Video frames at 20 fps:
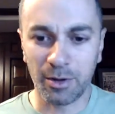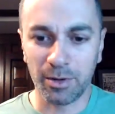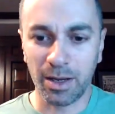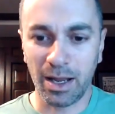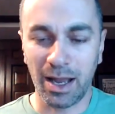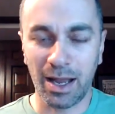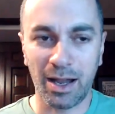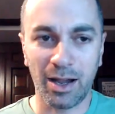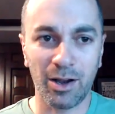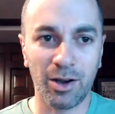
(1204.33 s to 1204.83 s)

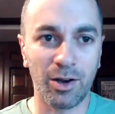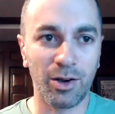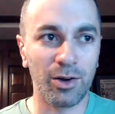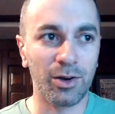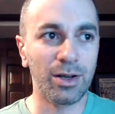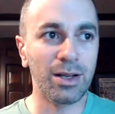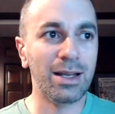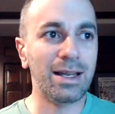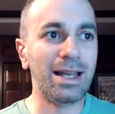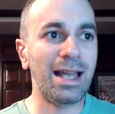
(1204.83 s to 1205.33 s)

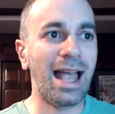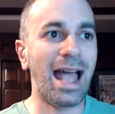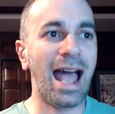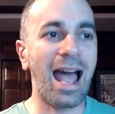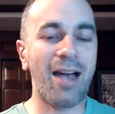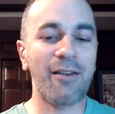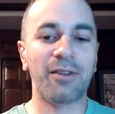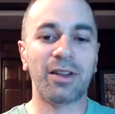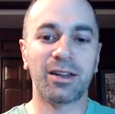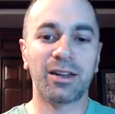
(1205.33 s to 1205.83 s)
how
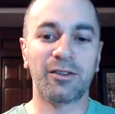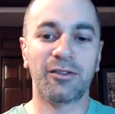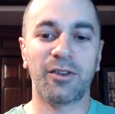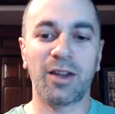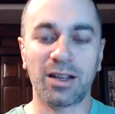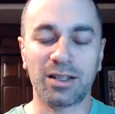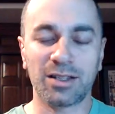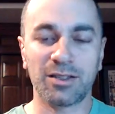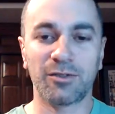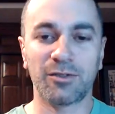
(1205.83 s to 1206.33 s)
having an
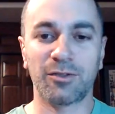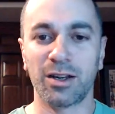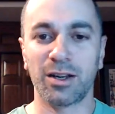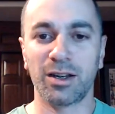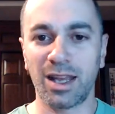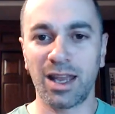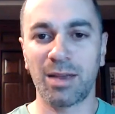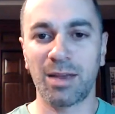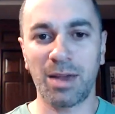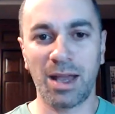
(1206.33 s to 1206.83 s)
effective
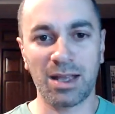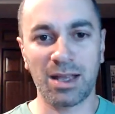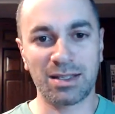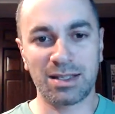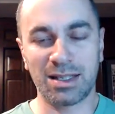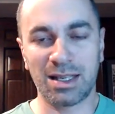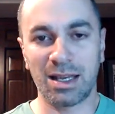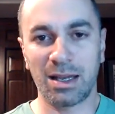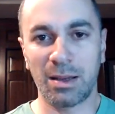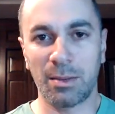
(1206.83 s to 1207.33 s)
run game
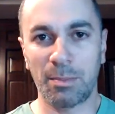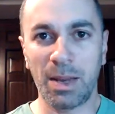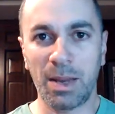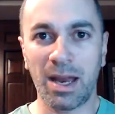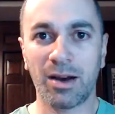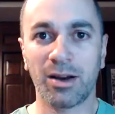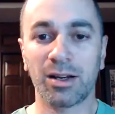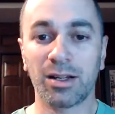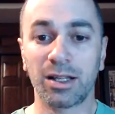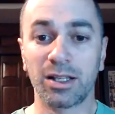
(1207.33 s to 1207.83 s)
has
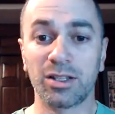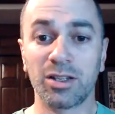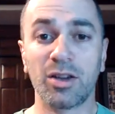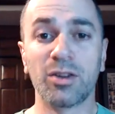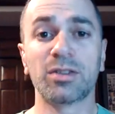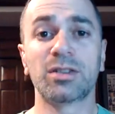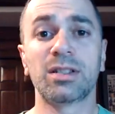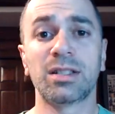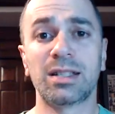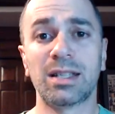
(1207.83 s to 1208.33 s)
apparently no
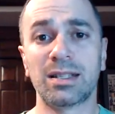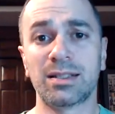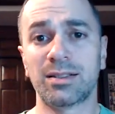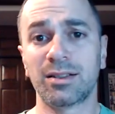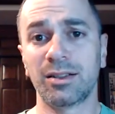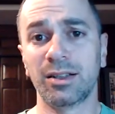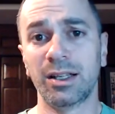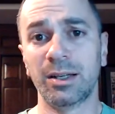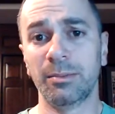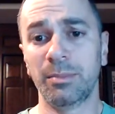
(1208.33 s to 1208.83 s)

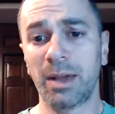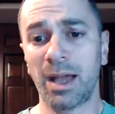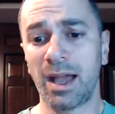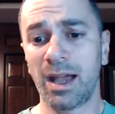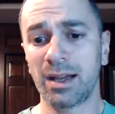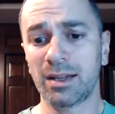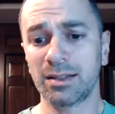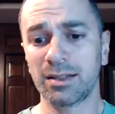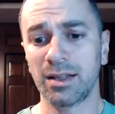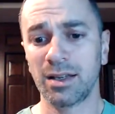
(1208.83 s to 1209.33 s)
statistical
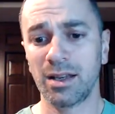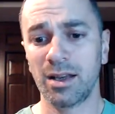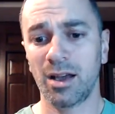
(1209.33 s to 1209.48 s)
impact